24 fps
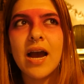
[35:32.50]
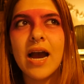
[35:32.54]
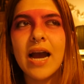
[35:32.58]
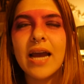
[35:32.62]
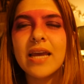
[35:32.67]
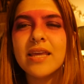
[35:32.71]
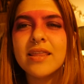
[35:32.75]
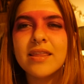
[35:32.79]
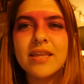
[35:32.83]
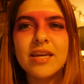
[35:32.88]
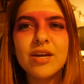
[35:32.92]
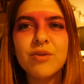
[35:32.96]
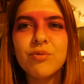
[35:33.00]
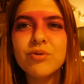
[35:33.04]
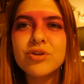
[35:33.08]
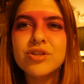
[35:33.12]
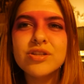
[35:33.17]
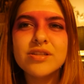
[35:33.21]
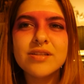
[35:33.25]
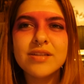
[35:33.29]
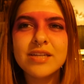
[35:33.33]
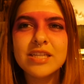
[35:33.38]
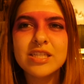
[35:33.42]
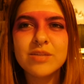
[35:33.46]
I think we're
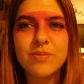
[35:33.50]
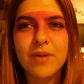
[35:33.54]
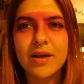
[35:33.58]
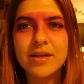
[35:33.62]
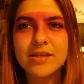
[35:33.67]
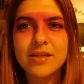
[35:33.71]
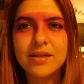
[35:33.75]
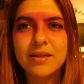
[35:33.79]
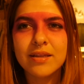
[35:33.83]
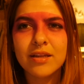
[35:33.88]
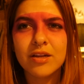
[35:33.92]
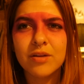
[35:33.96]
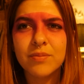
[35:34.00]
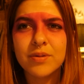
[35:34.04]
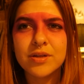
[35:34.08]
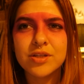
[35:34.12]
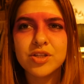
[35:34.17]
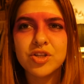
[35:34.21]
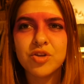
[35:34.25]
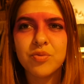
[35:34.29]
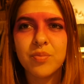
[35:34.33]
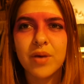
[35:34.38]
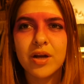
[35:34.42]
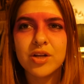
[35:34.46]
just expecting a little bit
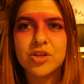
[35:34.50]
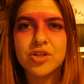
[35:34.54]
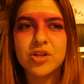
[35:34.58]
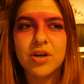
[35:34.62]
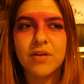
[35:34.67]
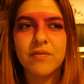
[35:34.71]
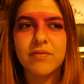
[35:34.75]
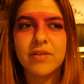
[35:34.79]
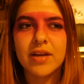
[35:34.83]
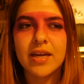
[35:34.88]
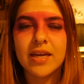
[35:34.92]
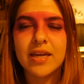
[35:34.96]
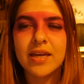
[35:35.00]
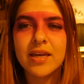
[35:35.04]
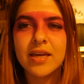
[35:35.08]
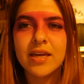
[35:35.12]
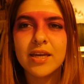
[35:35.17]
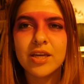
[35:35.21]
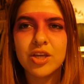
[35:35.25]
too much of like